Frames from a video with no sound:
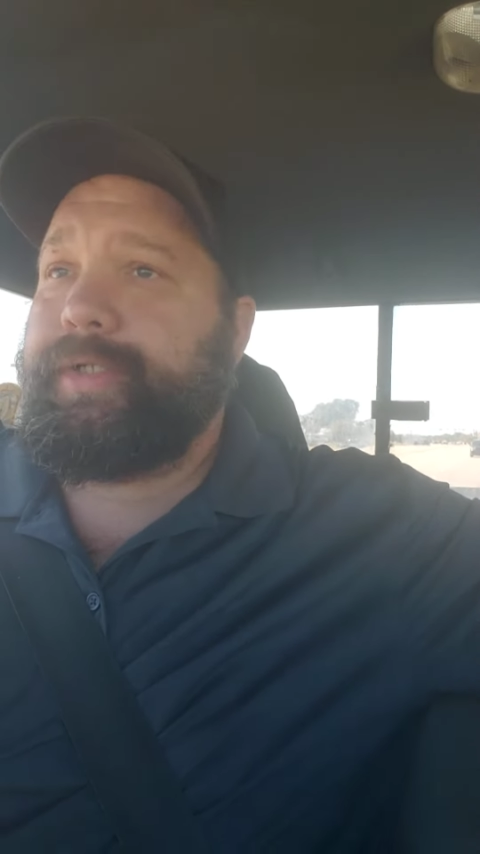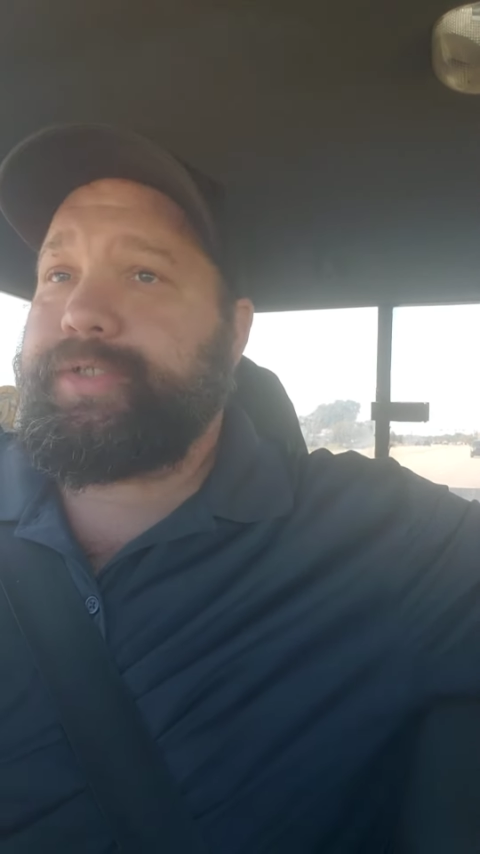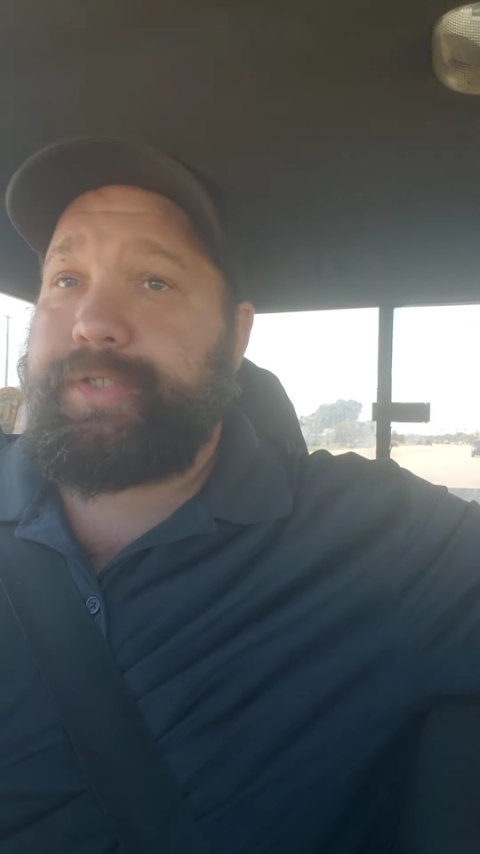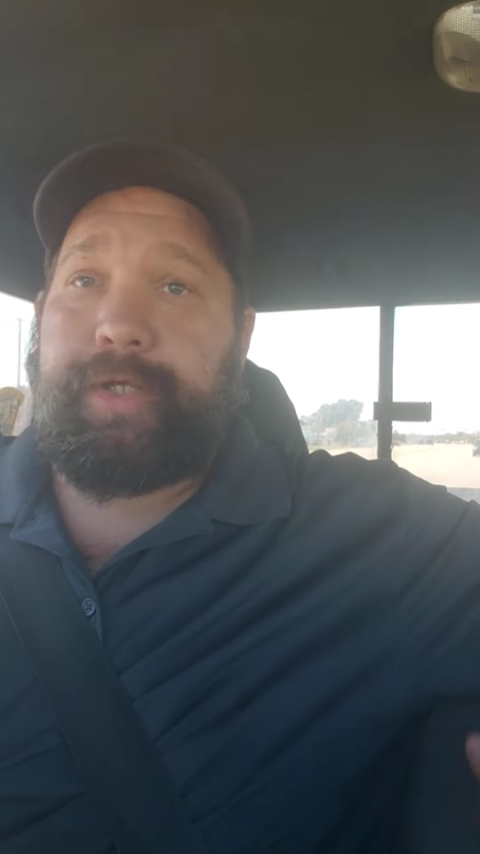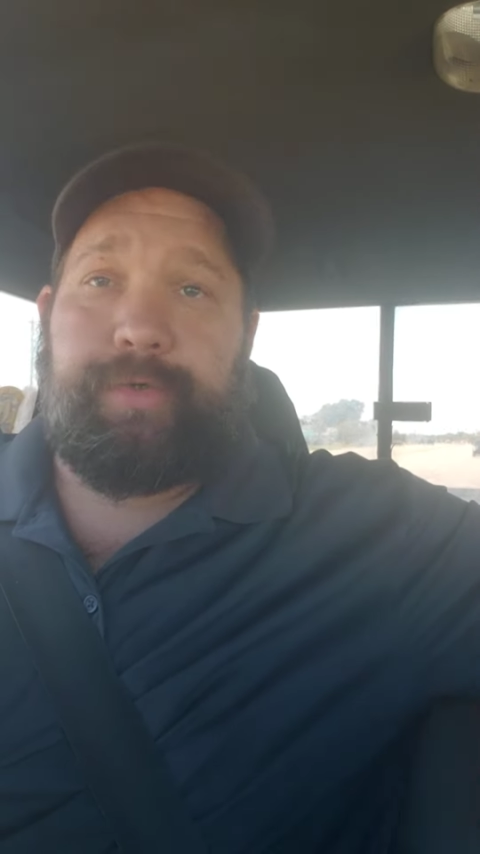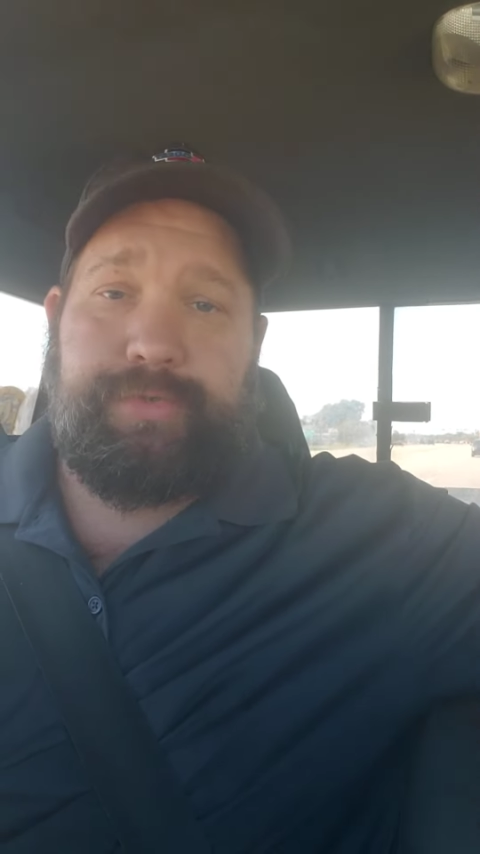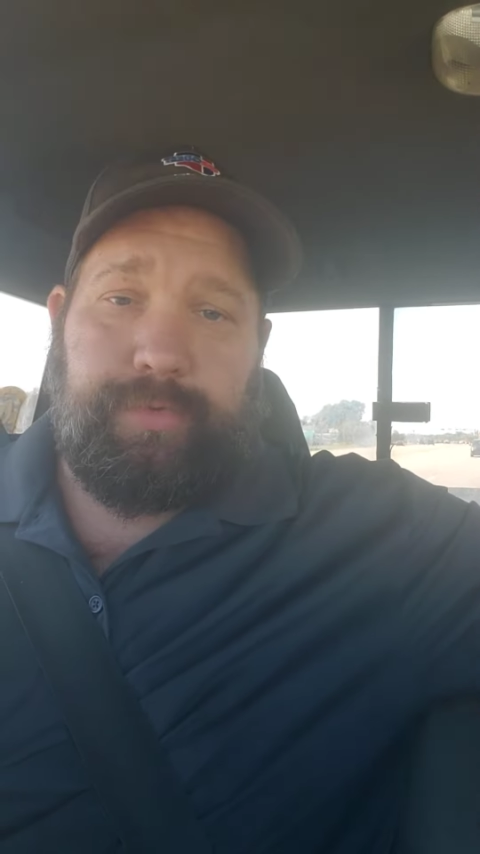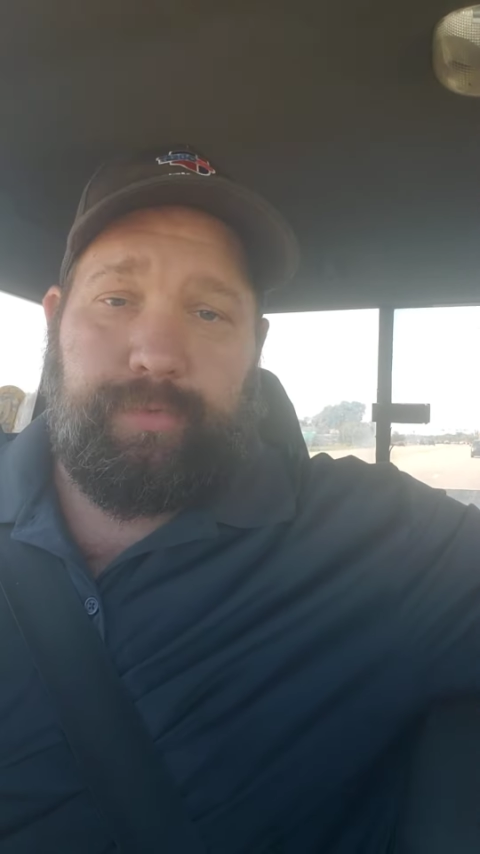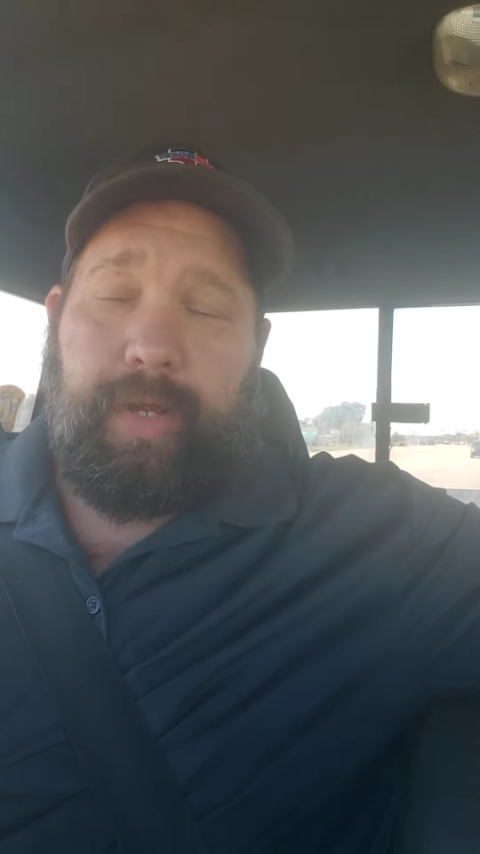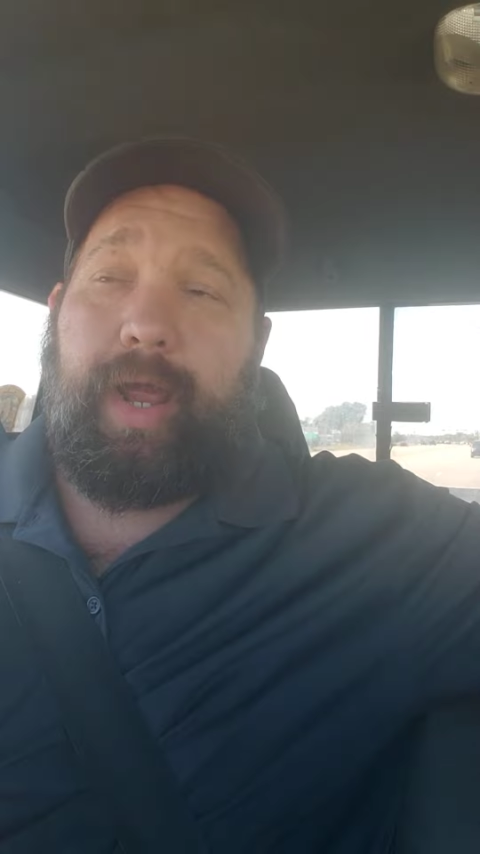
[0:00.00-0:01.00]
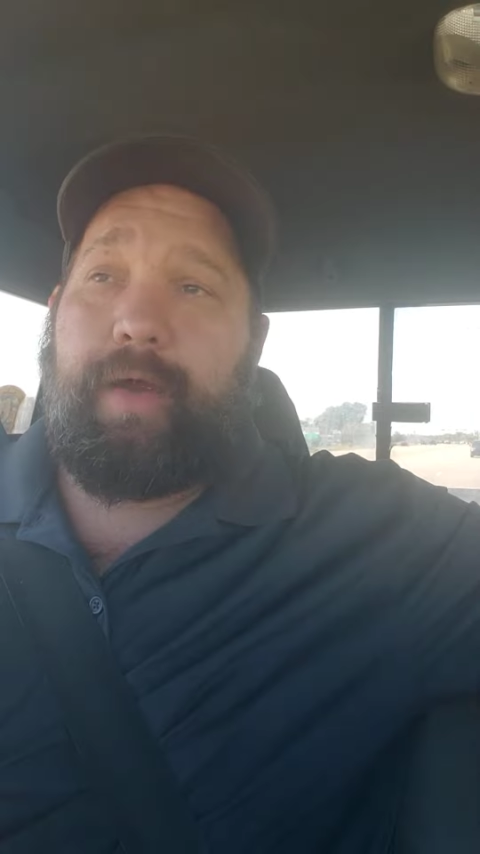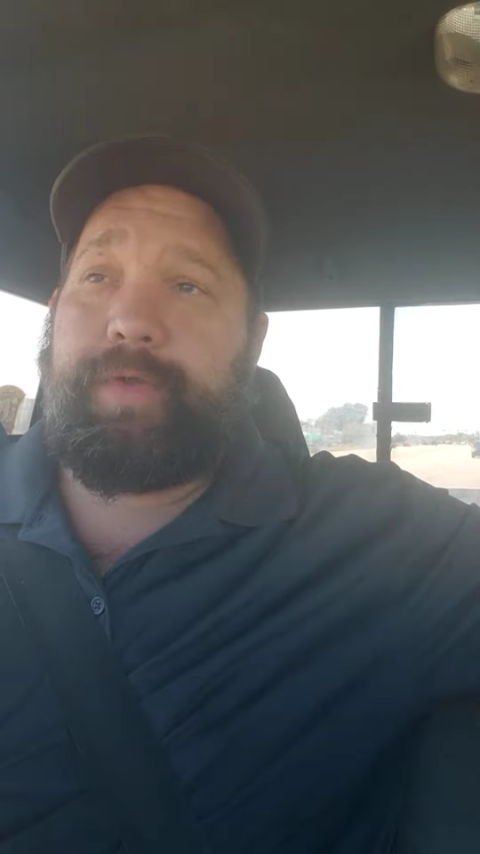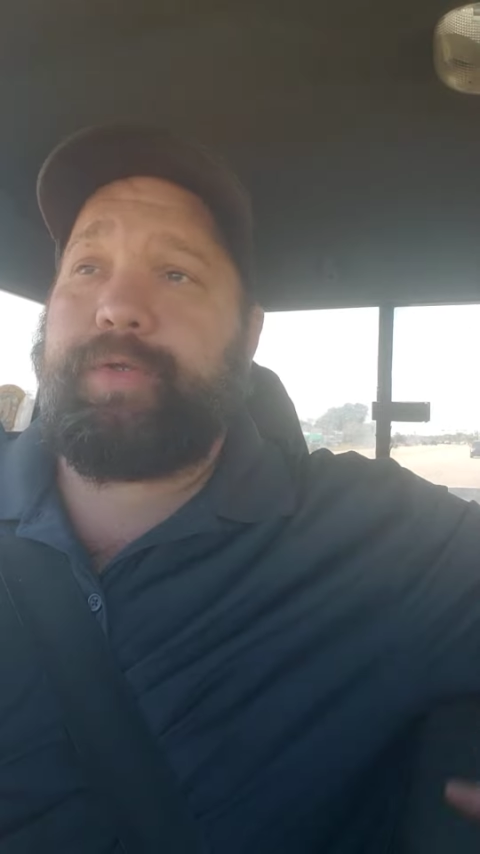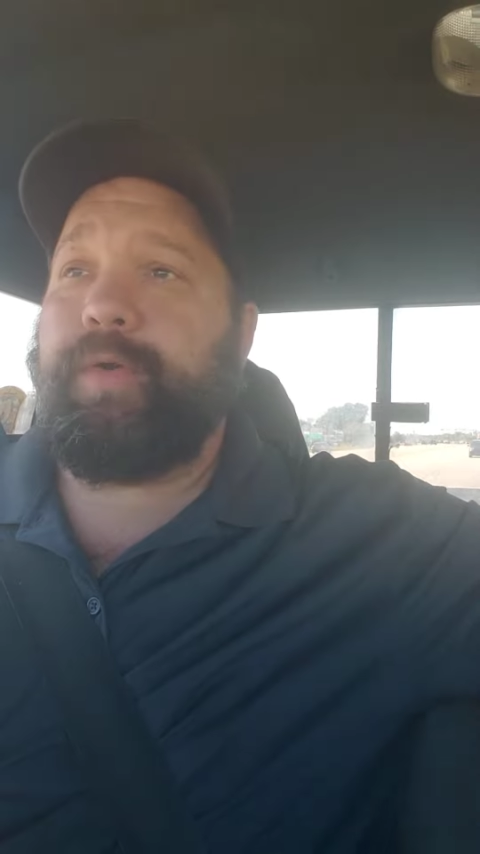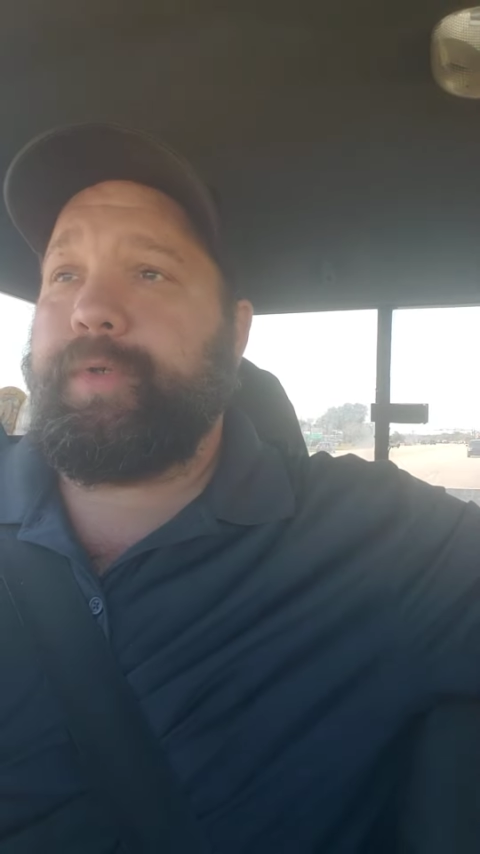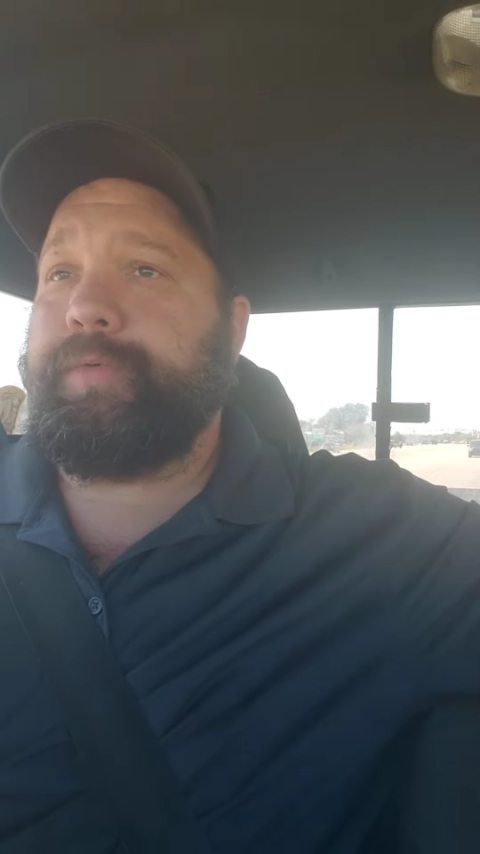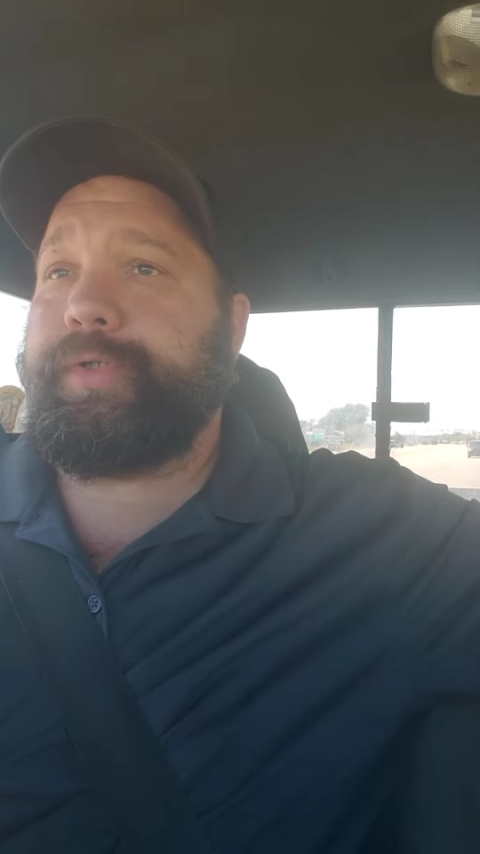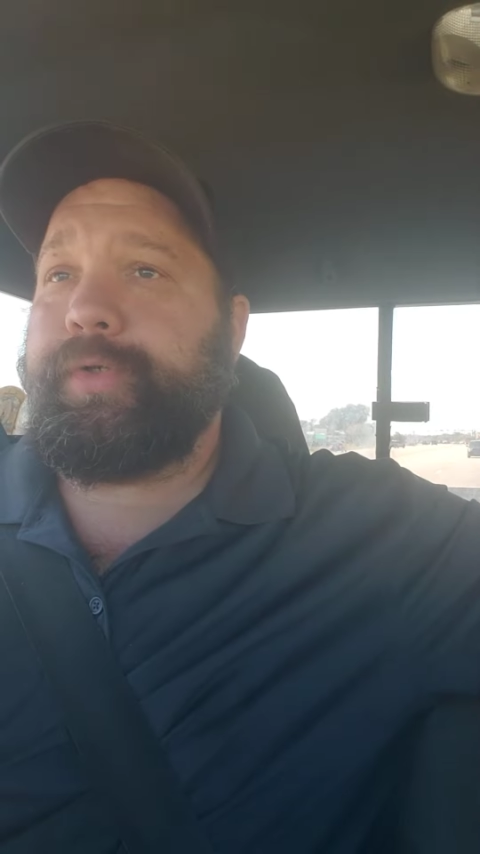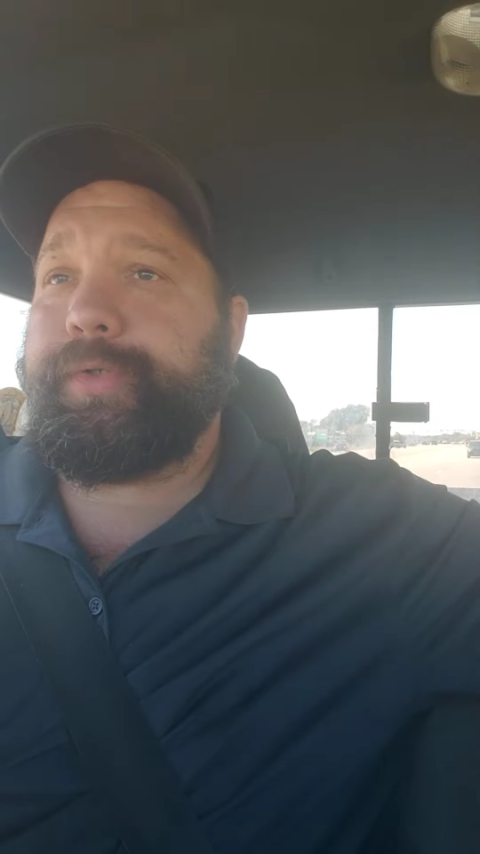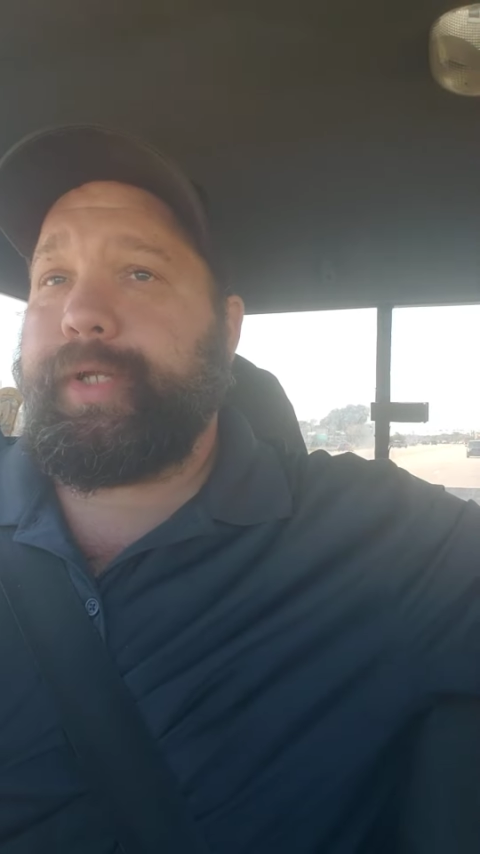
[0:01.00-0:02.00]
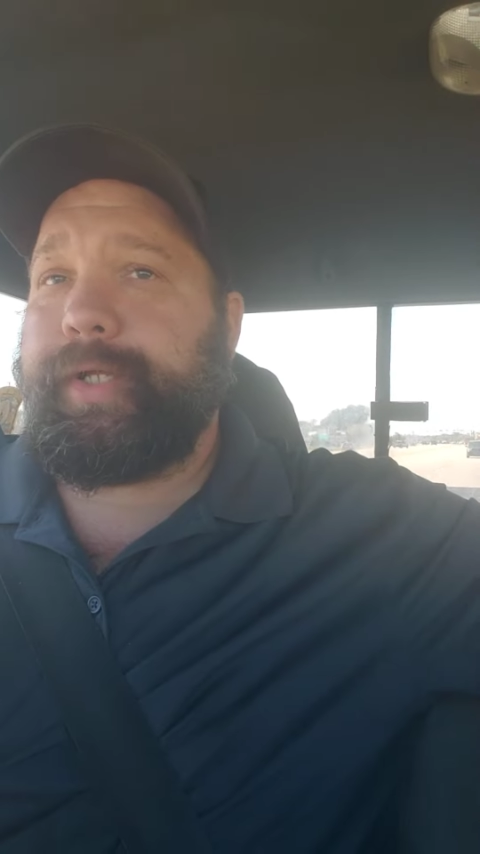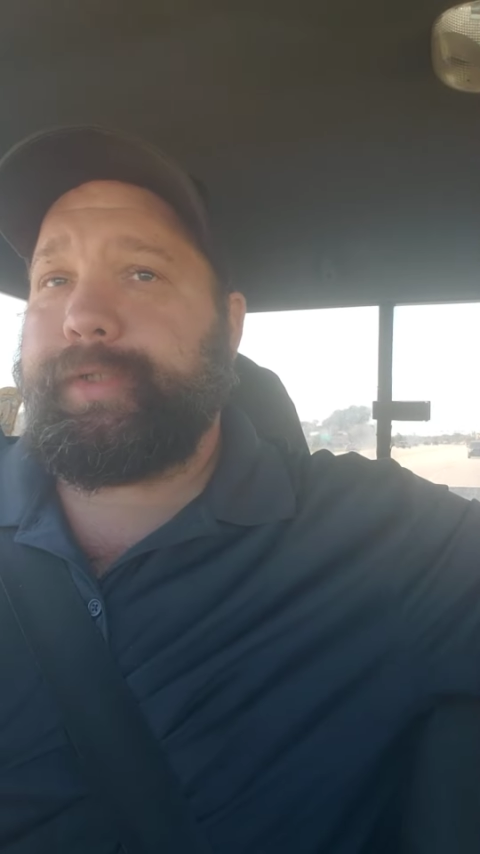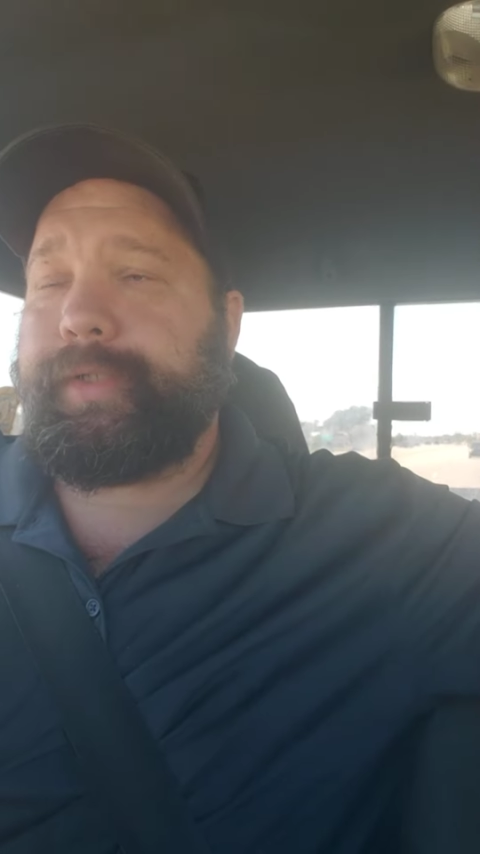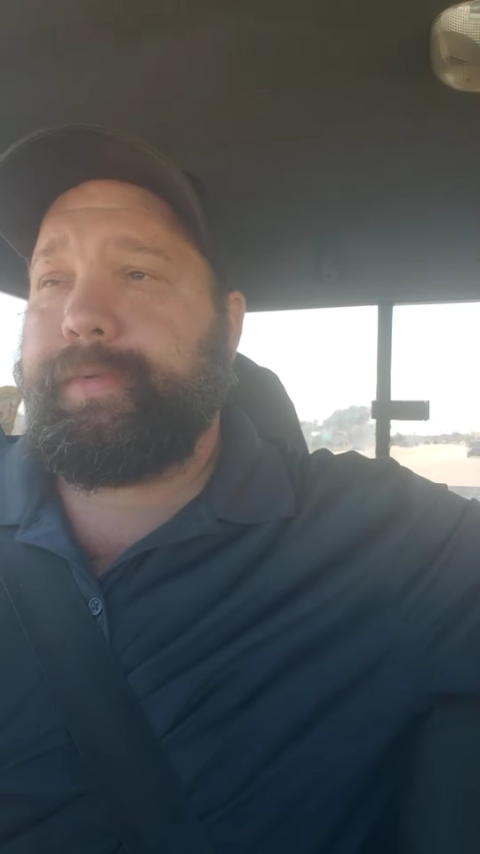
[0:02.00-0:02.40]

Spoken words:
stickers or however you normally would do it, and